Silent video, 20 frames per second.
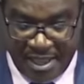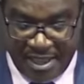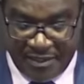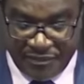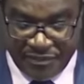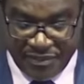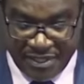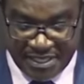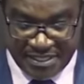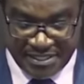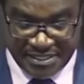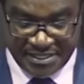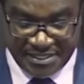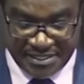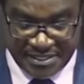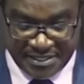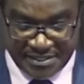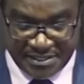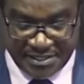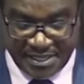
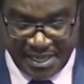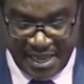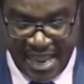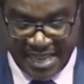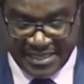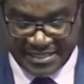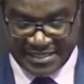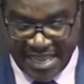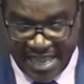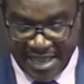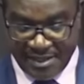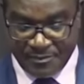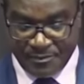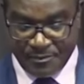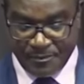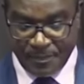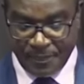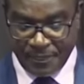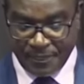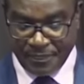These are
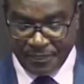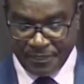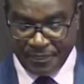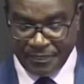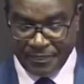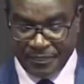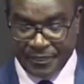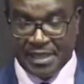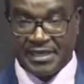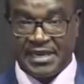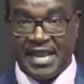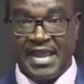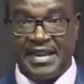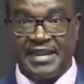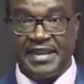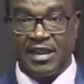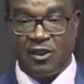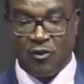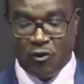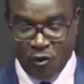some that are
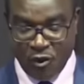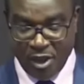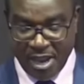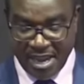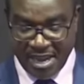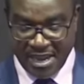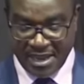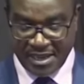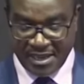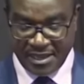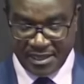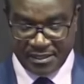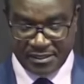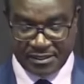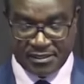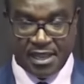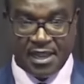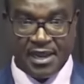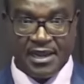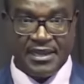undergoing
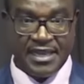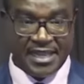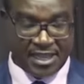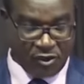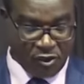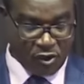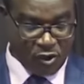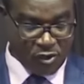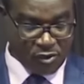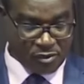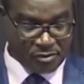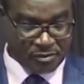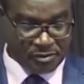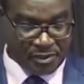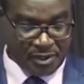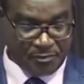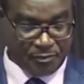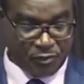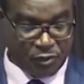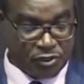legal
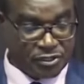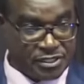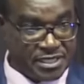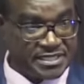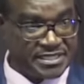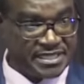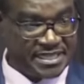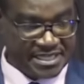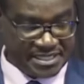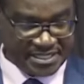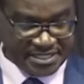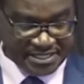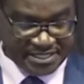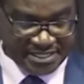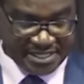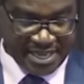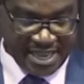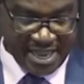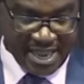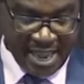
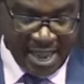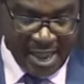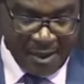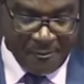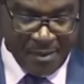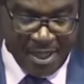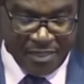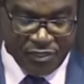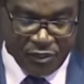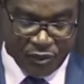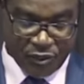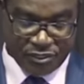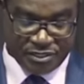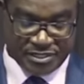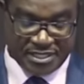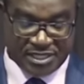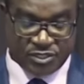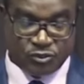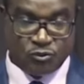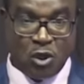processes, but those
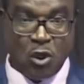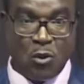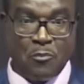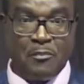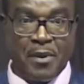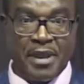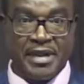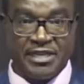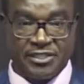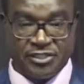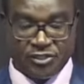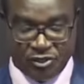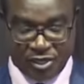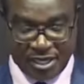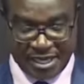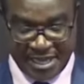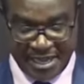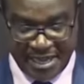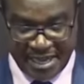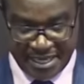that were operational
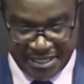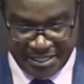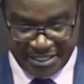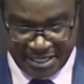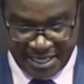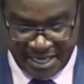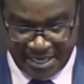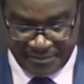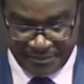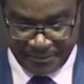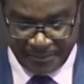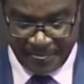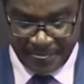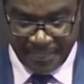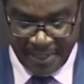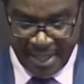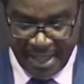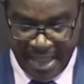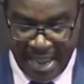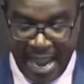in nature
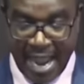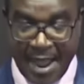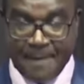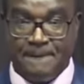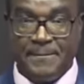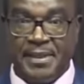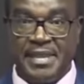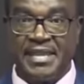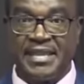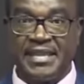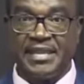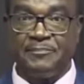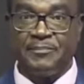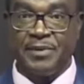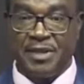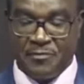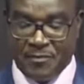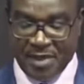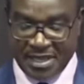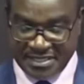are being
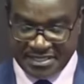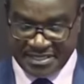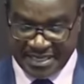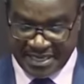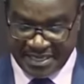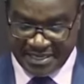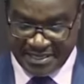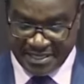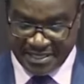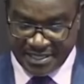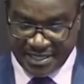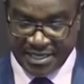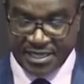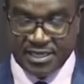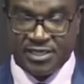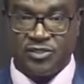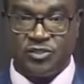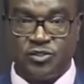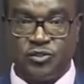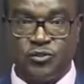implemented
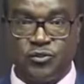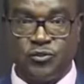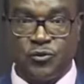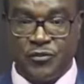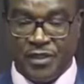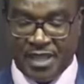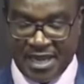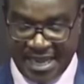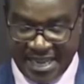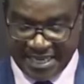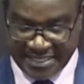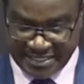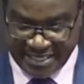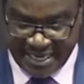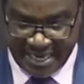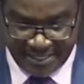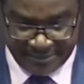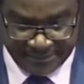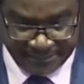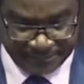to the letter.